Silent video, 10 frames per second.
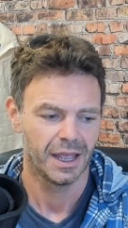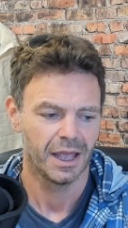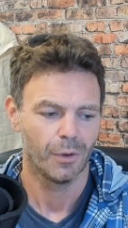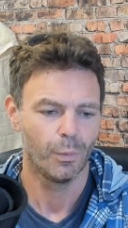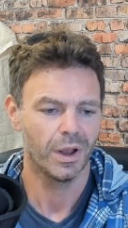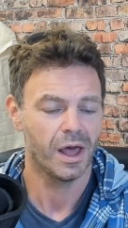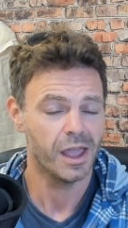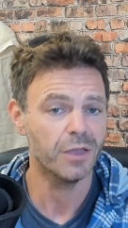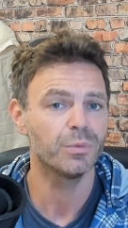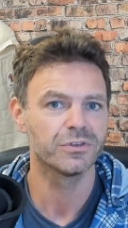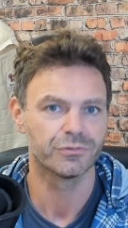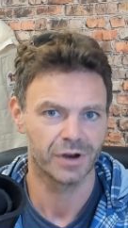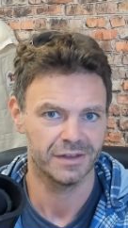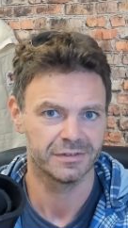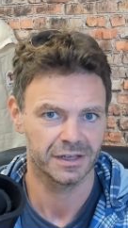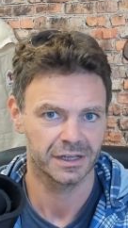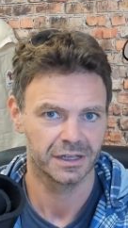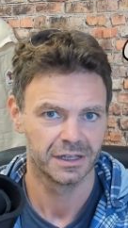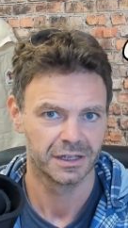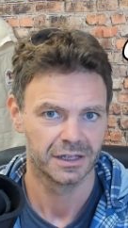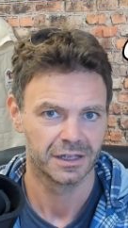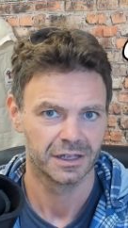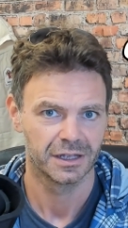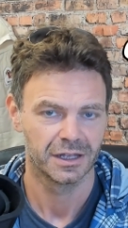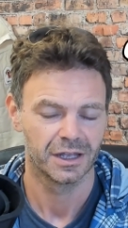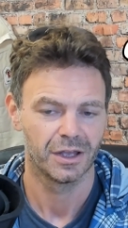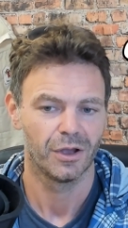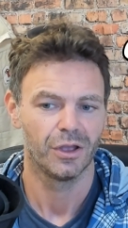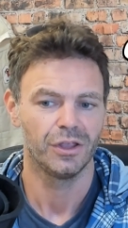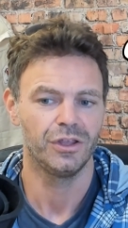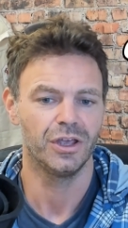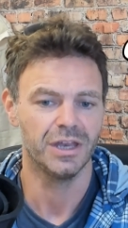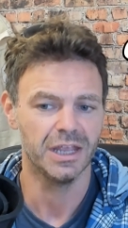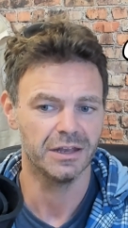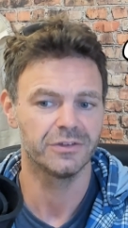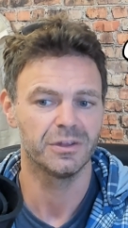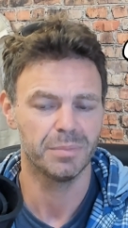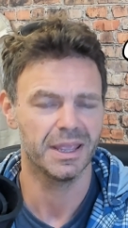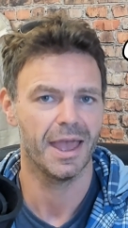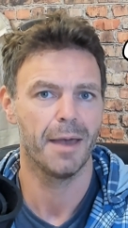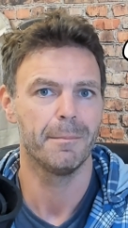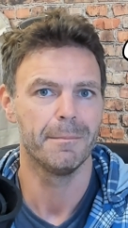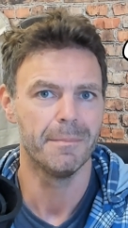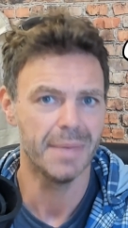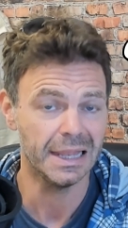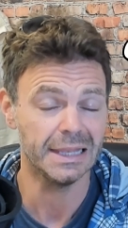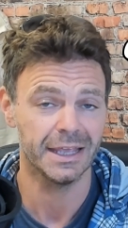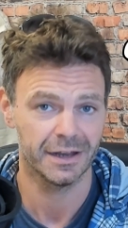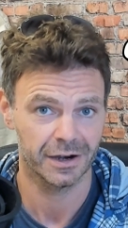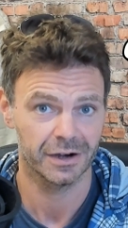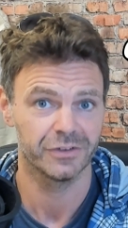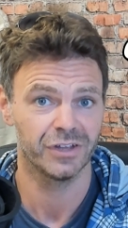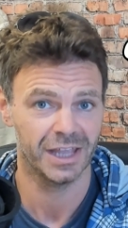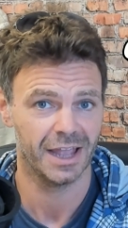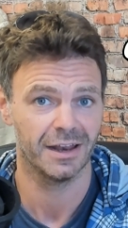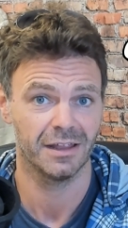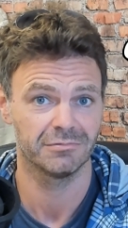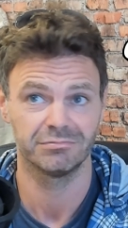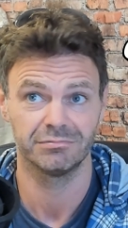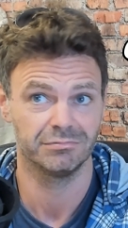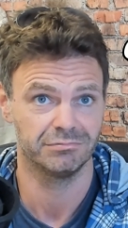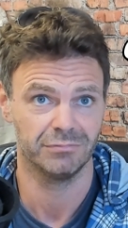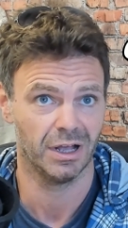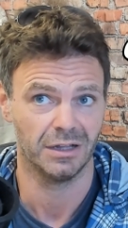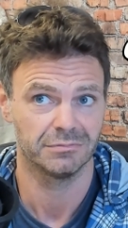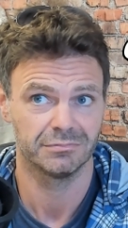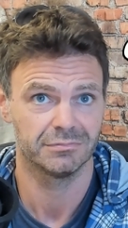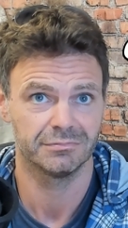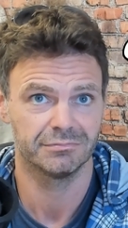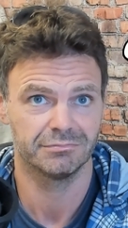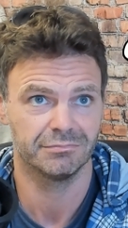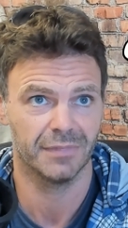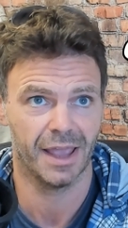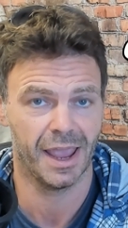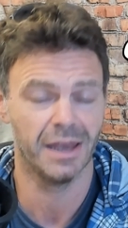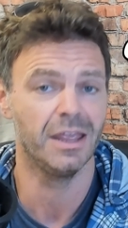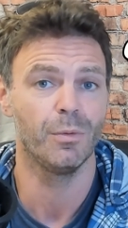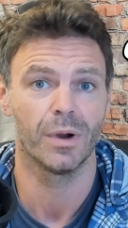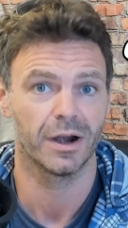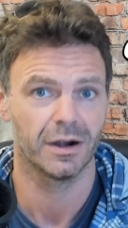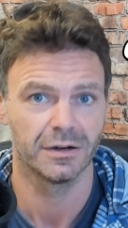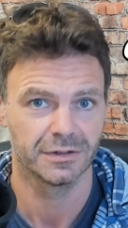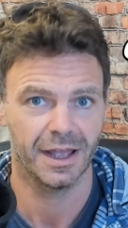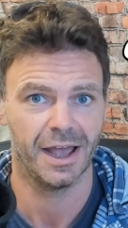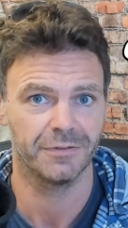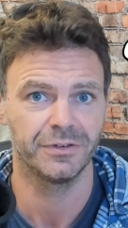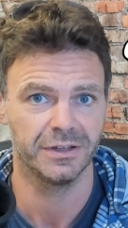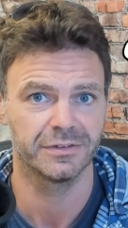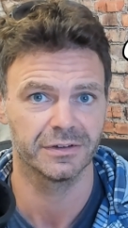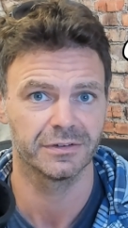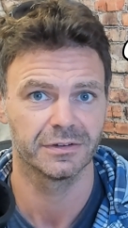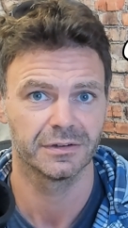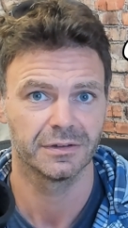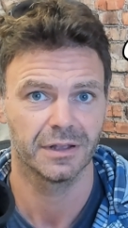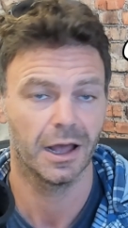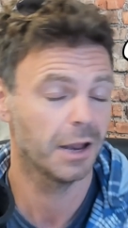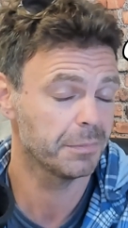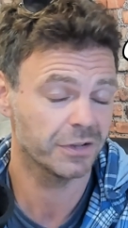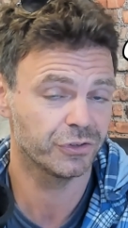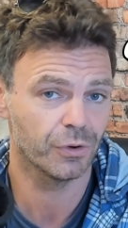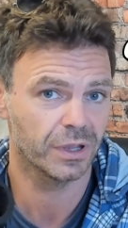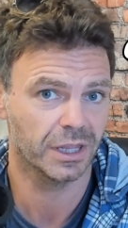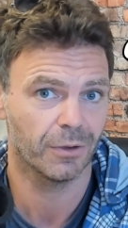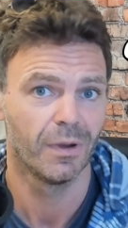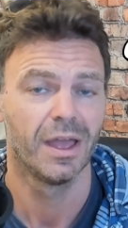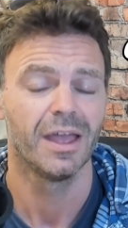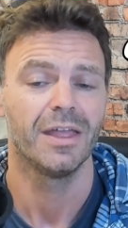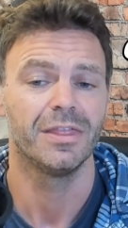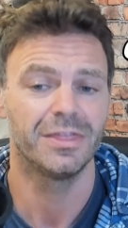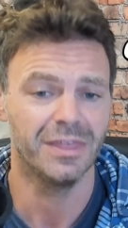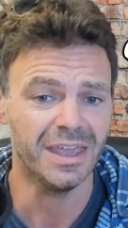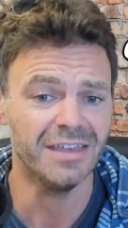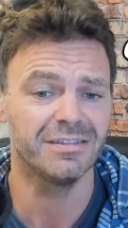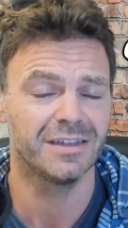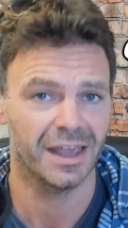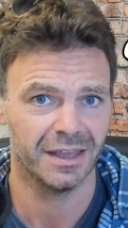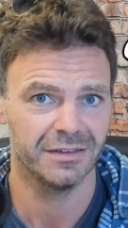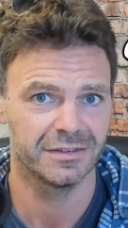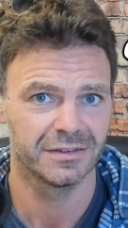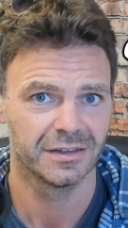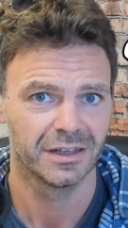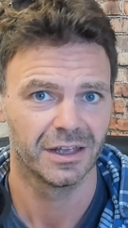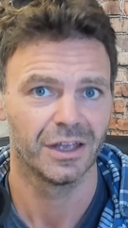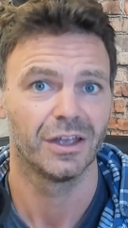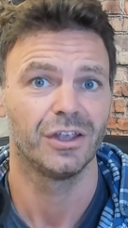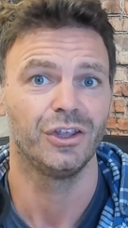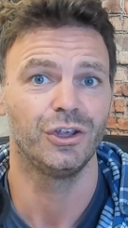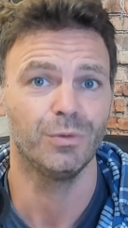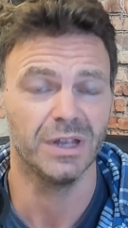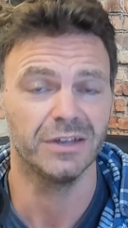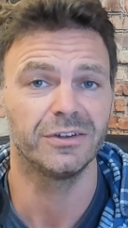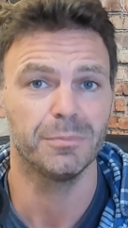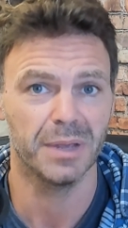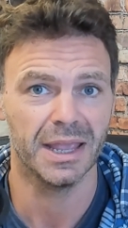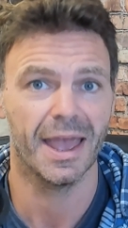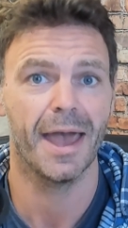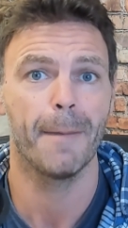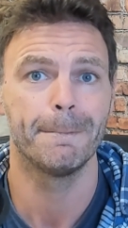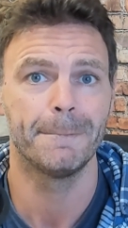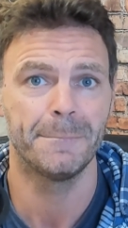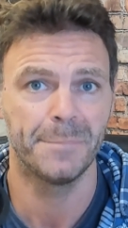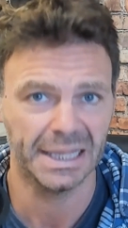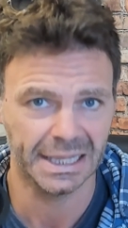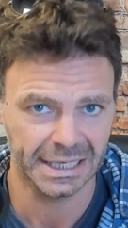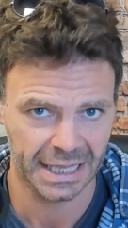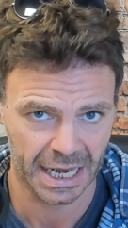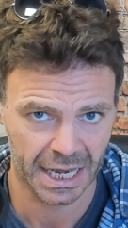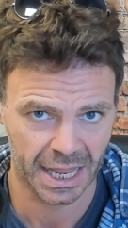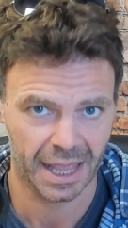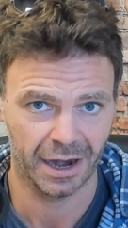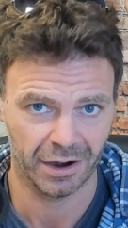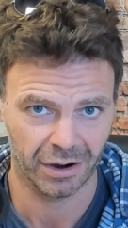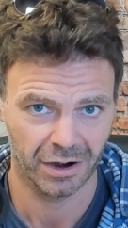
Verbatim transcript: When I was racing, you needed to be a millionaire to get, well, anywhere half decent. And I'm not joking you. These days, you need to be a billionaire.